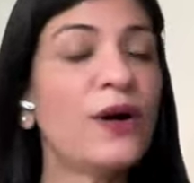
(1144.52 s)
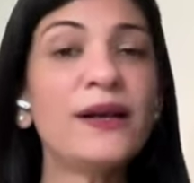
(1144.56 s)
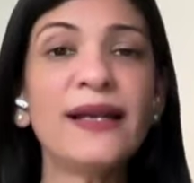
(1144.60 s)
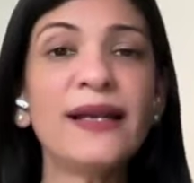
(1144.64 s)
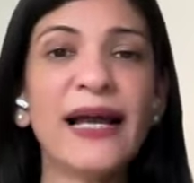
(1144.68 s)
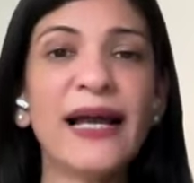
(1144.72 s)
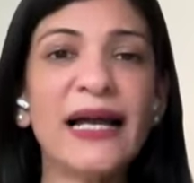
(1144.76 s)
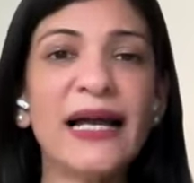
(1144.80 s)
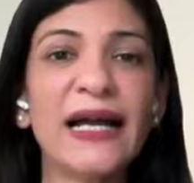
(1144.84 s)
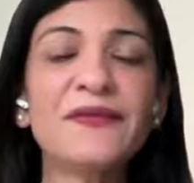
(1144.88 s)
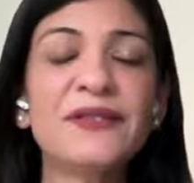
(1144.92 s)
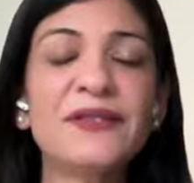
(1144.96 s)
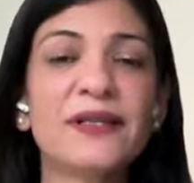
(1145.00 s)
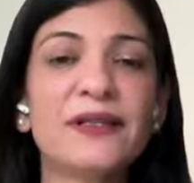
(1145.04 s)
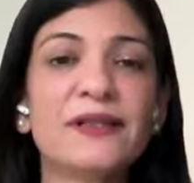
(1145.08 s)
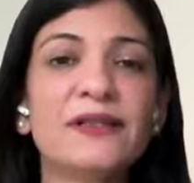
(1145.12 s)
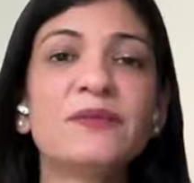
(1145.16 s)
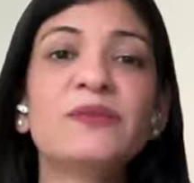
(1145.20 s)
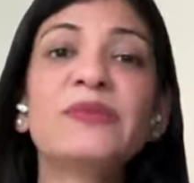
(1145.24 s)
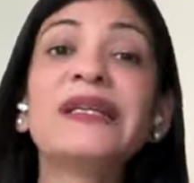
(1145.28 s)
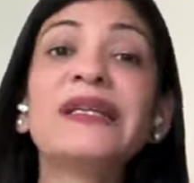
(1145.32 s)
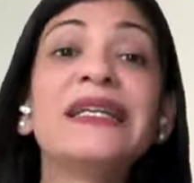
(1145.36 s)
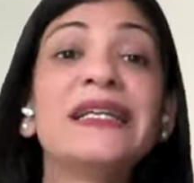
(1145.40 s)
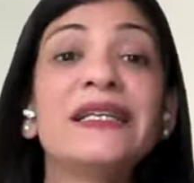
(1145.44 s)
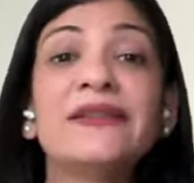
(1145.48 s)
We all have
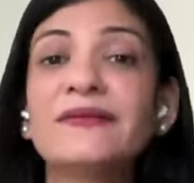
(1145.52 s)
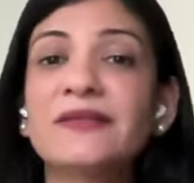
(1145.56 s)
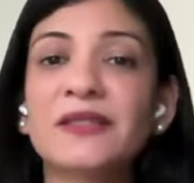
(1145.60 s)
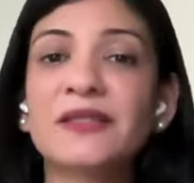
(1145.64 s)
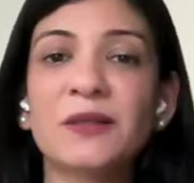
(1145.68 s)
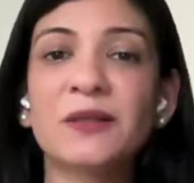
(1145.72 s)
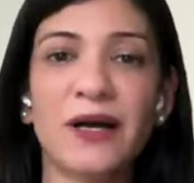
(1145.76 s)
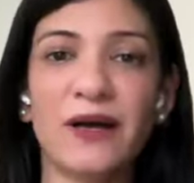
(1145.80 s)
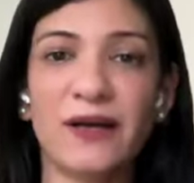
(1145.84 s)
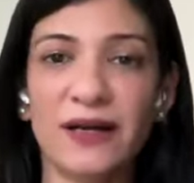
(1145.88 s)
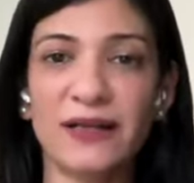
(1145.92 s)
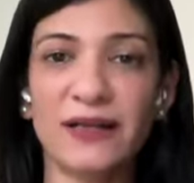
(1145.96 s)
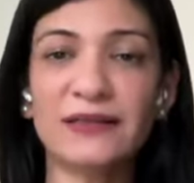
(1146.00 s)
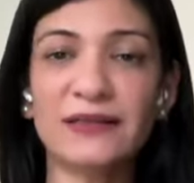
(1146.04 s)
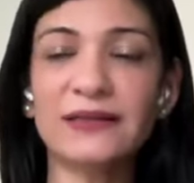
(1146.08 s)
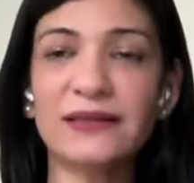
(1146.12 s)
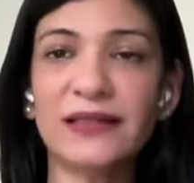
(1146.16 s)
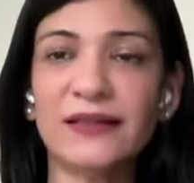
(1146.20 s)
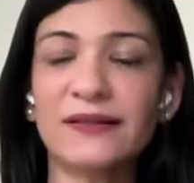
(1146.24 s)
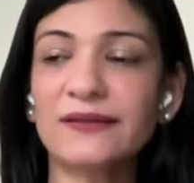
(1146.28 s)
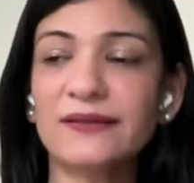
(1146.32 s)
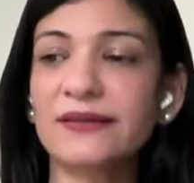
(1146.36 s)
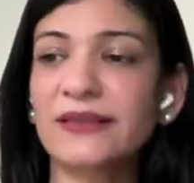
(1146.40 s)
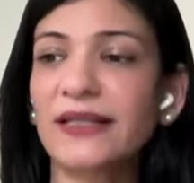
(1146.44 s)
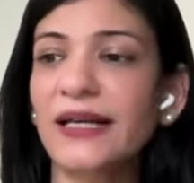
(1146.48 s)
certain beliefs about
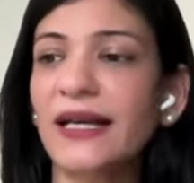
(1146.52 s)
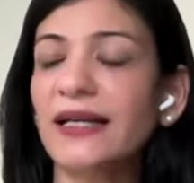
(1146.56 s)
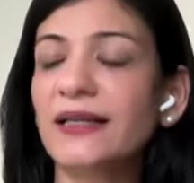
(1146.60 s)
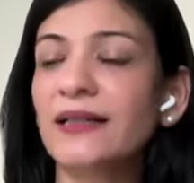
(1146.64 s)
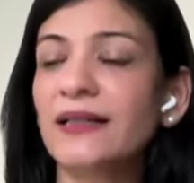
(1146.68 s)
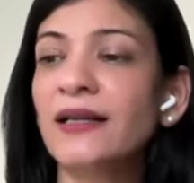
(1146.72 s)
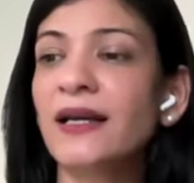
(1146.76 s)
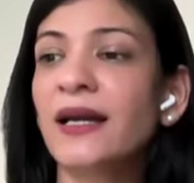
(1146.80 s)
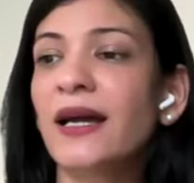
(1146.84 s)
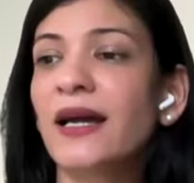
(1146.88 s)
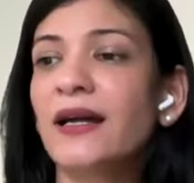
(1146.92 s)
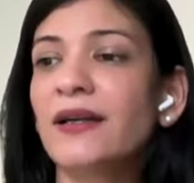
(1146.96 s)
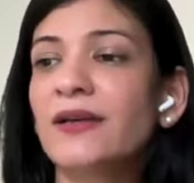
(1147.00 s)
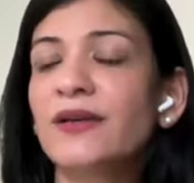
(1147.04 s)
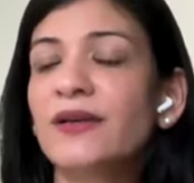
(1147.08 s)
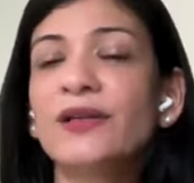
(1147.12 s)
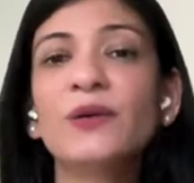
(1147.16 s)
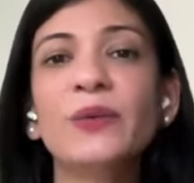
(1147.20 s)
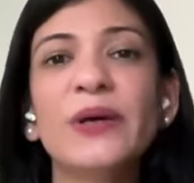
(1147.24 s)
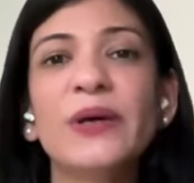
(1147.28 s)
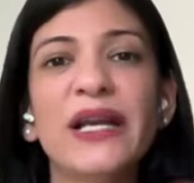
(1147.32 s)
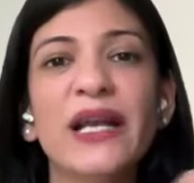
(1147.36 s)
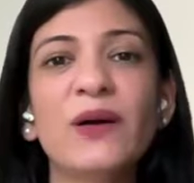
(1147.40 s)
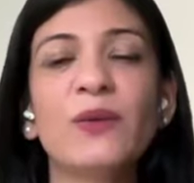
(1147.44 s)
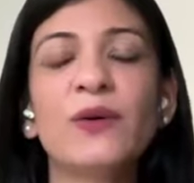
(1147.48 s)
ourselves. And,
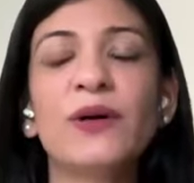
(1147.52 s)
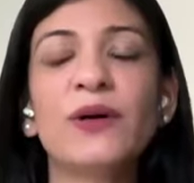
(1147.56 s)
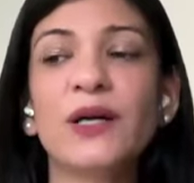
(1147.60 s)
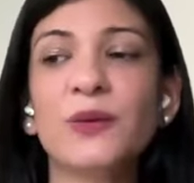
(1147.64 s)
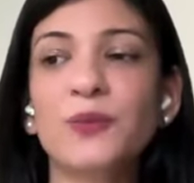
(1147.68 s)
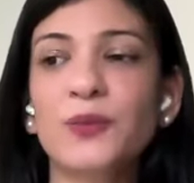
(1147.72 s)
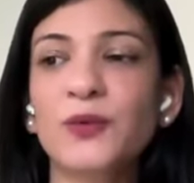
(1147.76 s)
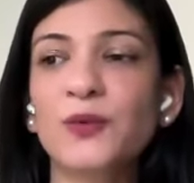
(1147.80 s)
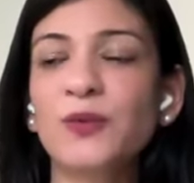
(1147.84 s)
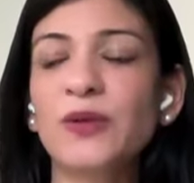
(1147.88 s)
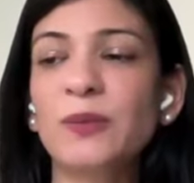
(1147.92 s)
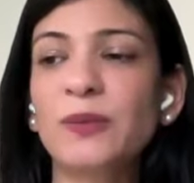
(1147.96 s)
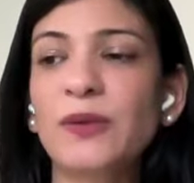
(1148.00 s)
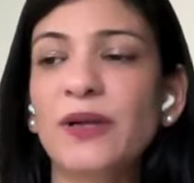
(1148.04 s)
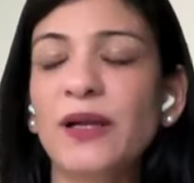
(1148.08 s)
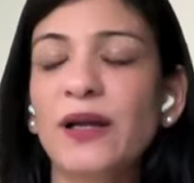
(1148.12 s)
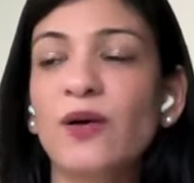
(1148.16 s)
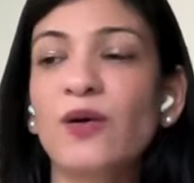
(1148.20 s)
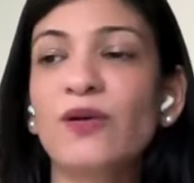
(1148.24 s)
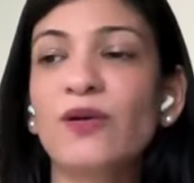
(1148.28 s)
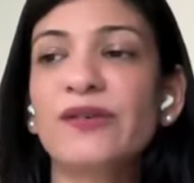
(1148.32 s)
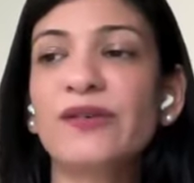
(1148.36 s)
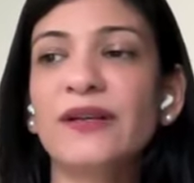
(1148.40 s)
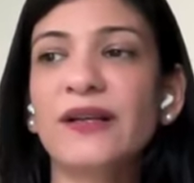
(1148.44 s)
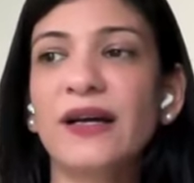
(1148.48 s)
when I work with
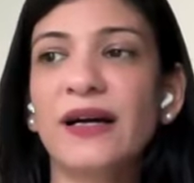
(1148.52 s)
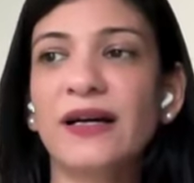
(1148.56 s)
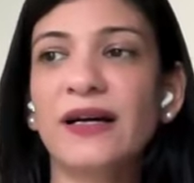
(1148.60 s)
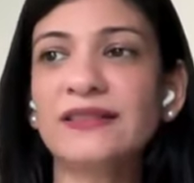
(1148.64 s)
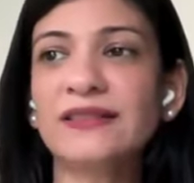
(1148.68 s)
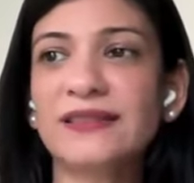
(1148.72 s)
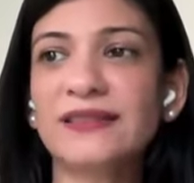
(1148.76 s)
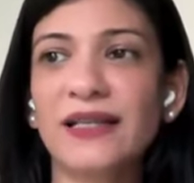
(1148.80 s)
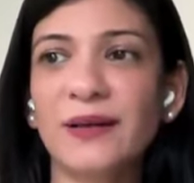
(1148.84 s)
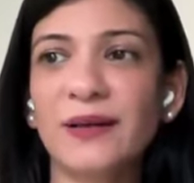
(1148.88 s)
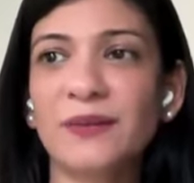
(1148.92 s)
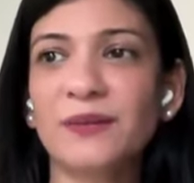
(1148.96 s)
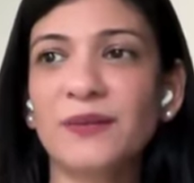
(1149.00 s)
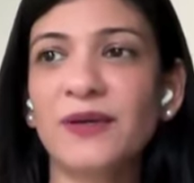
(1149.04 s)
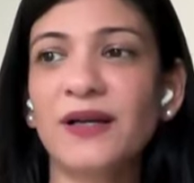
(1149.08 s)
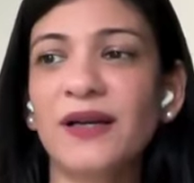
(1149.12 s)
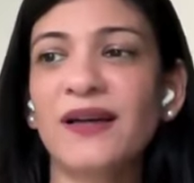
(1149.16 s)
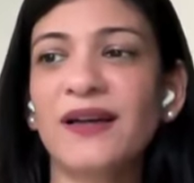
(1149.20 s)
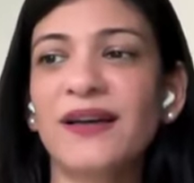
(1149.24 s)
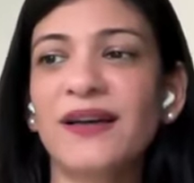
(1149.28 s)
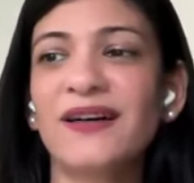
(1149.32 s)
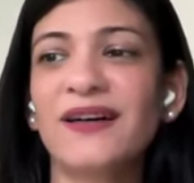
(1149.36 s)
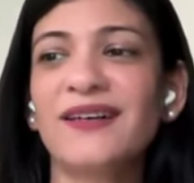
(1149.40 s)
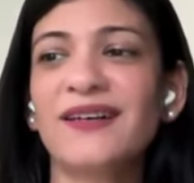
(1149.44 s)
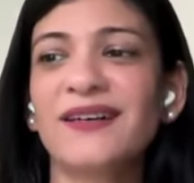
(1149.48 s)
people, I often ask them,
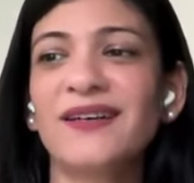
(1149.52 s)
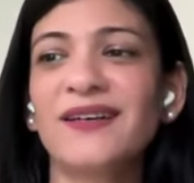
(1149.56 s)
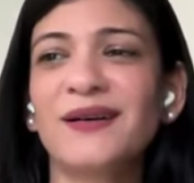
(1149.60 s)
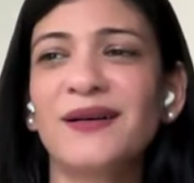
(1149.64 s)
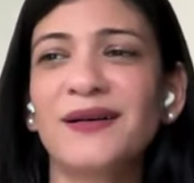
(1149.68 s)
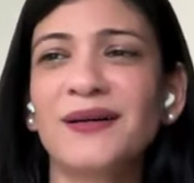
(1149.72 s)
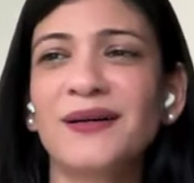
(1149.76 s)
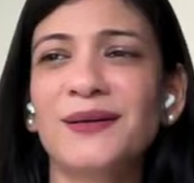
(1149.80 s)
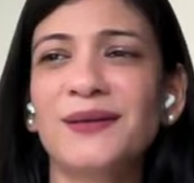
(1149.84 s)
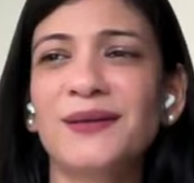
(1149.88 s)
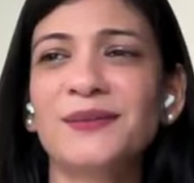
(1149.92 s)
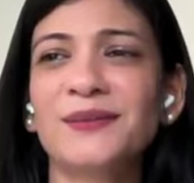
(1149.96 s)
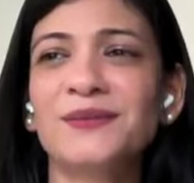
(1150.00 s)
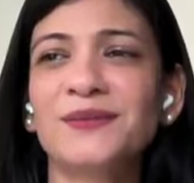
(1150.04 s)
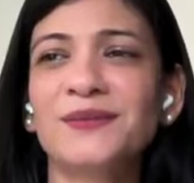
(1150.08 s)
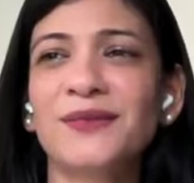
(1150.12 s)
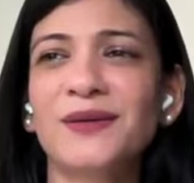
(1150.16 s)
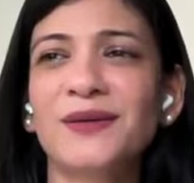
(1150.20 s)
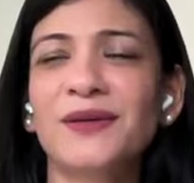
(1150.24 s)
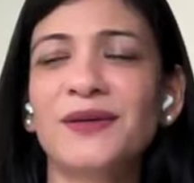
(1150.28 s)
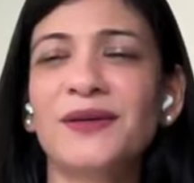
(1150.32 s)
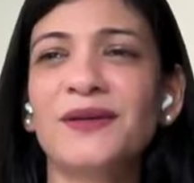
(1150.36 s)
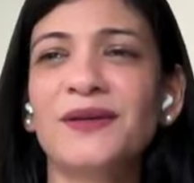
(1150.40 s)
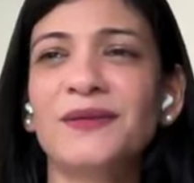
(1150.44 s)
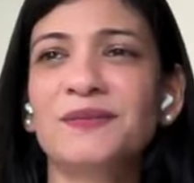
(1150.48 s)

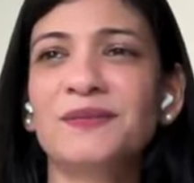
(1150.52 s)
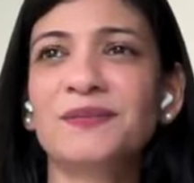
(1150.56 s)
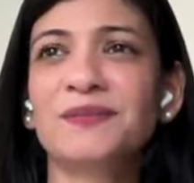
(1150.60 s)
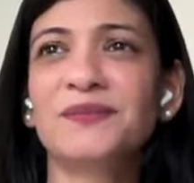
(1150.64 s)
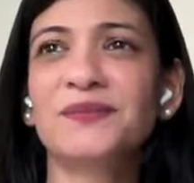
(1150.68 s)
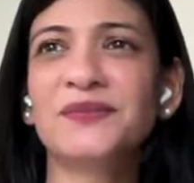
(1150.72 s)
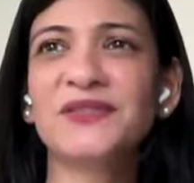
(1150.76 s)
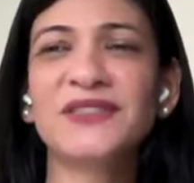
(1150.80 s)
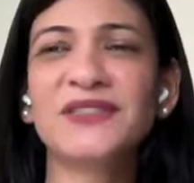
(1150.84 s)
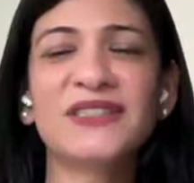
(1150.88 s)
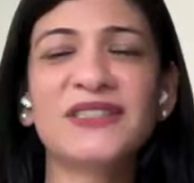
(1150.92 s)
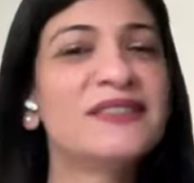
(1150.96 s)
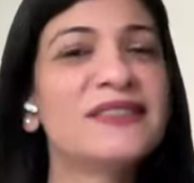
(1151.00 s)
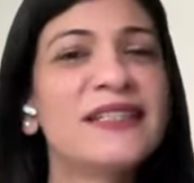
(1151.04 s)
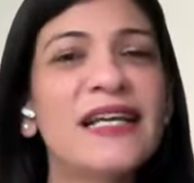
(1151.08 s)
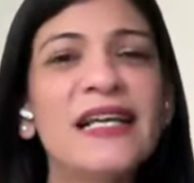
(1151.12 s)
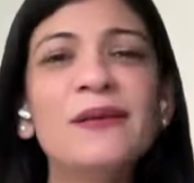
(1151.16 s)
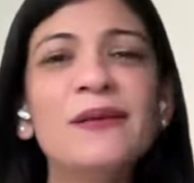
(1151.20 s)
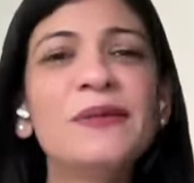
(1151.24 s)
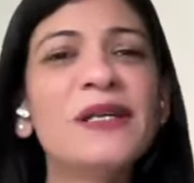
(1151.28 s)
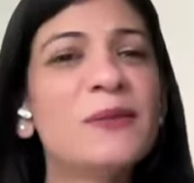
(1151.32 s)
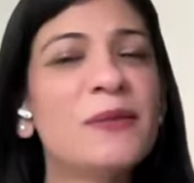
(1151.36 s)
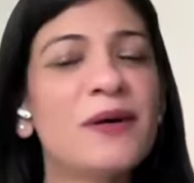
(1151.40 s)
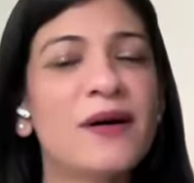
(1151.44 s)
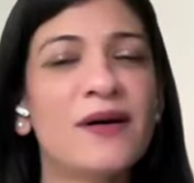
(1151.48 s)
um, just
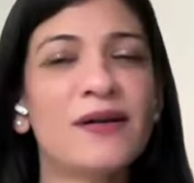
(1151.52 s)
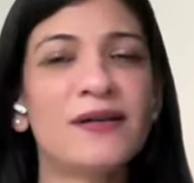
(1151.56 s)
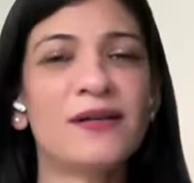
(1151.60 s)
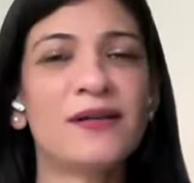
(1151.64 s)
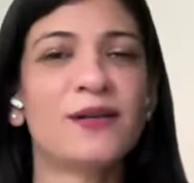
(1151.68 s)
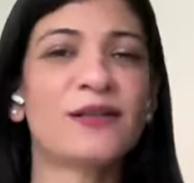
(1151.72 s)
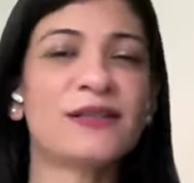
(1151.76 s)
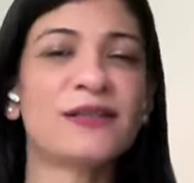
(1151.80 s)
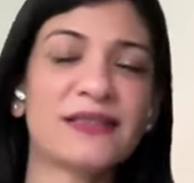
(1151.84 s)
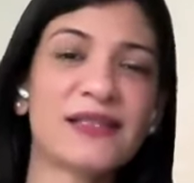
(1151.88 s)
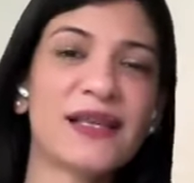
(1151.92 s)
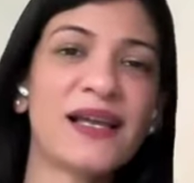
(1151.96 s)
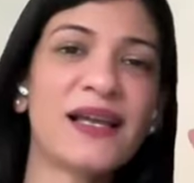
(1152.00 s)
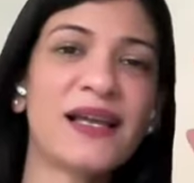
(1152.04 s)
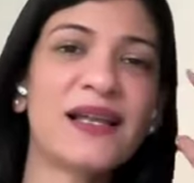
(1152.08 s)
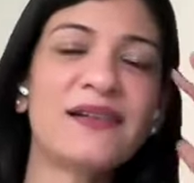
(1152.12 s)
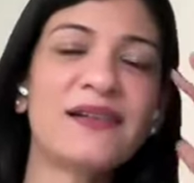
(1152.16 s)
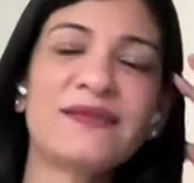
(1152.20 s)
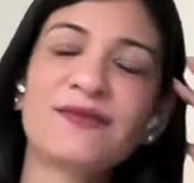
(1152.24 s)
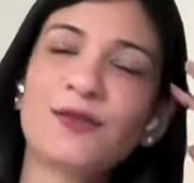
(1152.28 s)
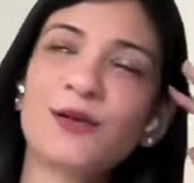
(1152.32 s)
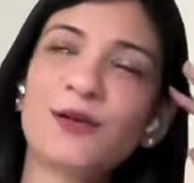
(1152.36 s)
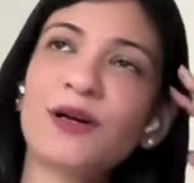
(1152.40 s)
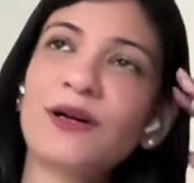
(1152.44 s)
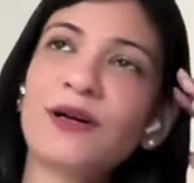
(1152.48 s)
tell me about
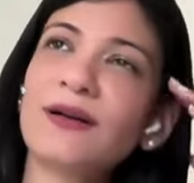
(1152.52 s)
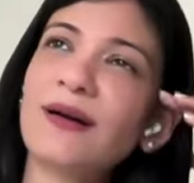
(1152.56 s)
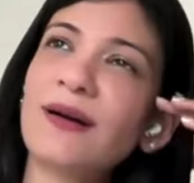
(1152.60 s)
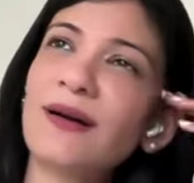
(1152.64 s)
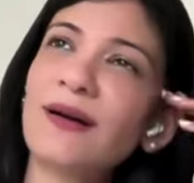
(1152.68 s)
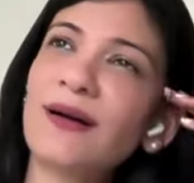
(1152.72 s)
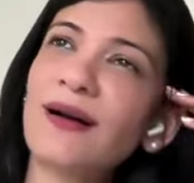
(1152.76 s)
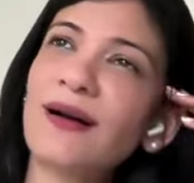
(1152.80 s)
yourself.